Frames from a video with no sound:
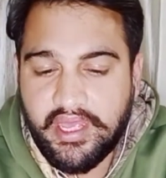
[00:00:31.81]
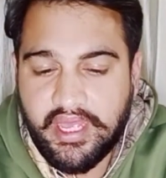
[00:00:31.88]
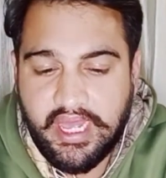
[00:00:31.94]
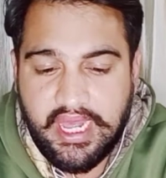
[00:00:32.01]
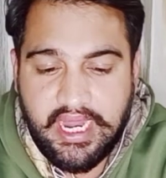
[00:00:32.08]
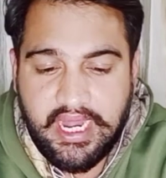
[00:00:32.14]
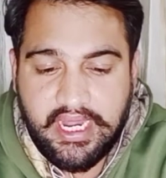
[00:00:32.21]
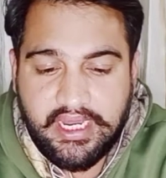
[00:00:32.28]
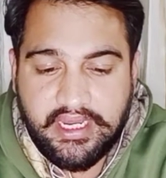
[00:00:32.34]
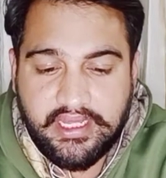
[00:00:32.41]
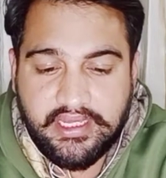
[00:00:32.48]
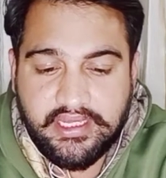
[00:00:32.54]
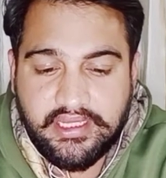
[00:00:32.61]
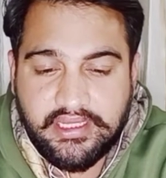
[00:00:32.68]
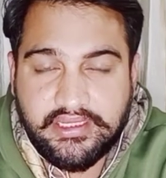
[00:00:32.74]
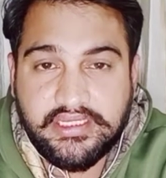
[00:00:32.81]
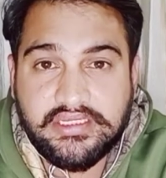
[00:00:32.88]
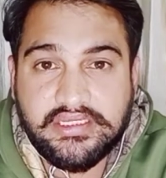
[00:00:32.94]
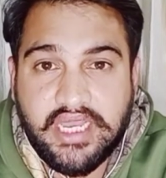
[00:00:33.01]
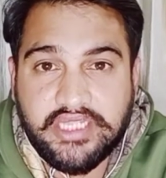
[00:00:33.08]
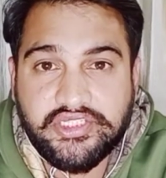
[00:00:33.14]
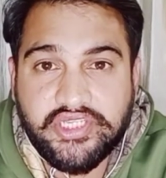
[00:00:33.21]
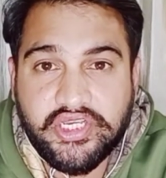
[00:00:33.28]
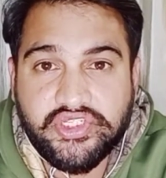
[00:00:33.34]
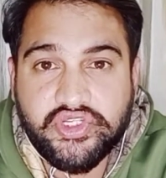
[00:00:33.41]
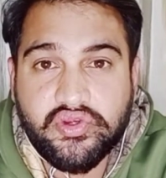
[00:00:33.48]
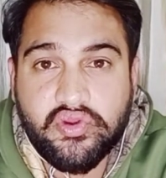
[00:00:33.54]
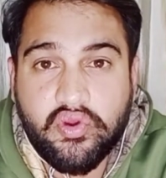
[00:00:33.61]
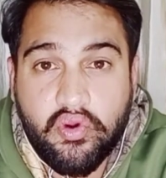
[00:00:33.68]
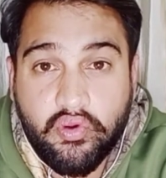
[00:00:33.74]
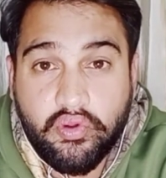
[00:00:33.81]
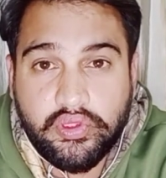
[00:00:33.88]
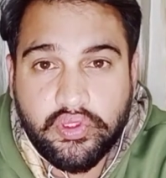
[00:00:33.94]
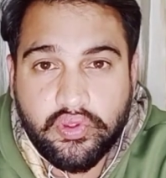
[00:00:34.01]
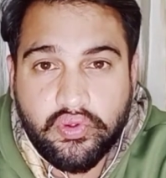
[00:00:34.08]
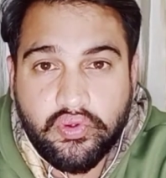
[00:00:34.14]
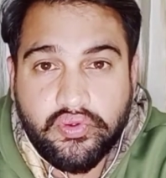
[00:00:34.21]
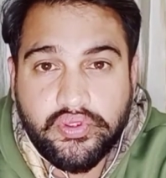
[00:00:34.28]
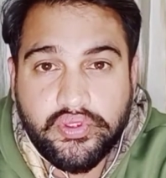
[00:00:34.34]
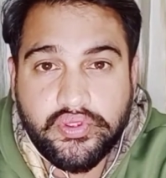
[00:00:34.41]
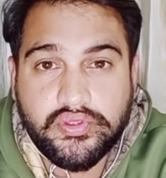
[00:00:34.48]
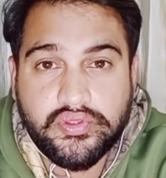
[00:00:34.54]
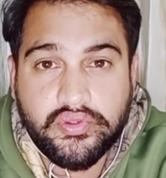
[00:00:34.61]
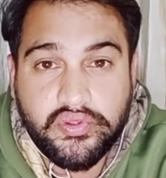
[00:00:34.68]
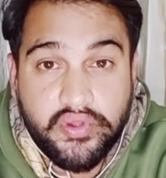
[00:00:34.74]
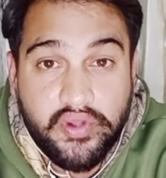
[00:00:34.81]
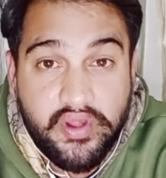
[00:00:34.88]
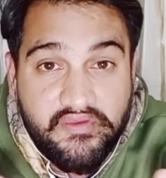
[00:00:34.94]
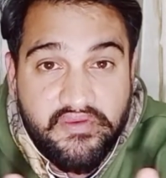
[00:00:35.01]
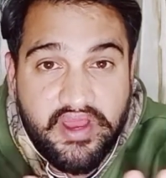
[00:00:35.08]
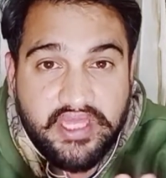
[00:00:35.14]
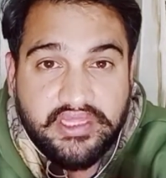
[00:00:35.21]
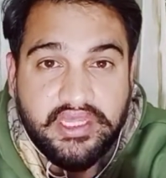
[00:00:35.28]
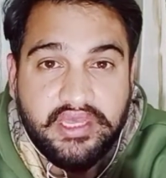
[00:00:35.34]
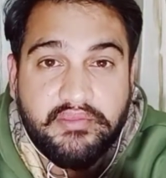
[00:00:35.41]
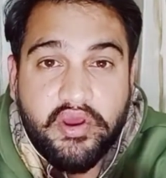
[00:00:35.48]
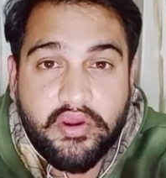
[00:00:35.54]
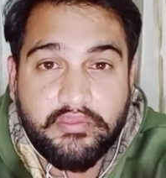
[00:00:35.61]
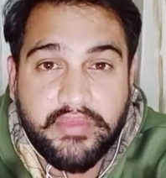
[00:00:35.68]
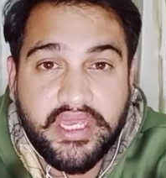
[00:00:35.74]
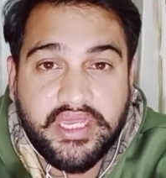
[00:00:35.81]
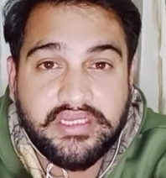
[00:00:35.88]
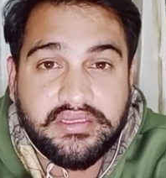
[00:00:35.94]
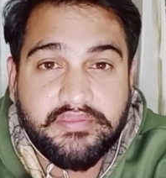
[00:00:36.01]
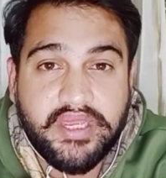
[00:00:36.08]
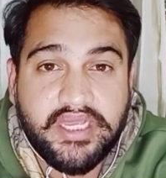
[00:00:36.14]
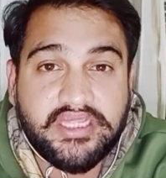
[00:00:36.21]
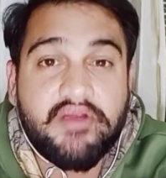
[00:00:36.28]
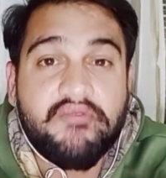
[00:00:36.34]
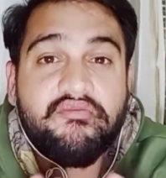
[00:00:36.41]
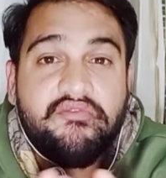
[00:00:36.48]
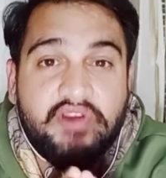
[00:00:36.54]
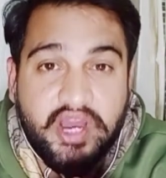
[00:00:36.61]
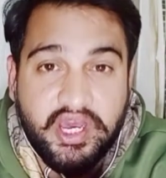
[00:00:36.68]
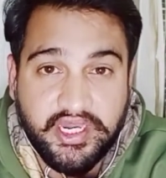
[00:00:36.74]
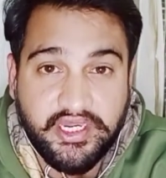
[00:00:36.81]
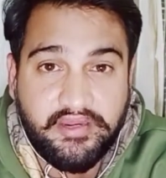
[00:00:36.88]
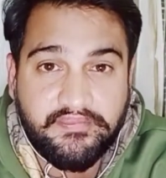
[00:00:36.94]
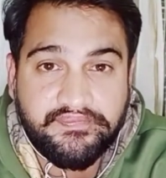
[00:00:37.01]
and this conjunction although used to unify them or make them one.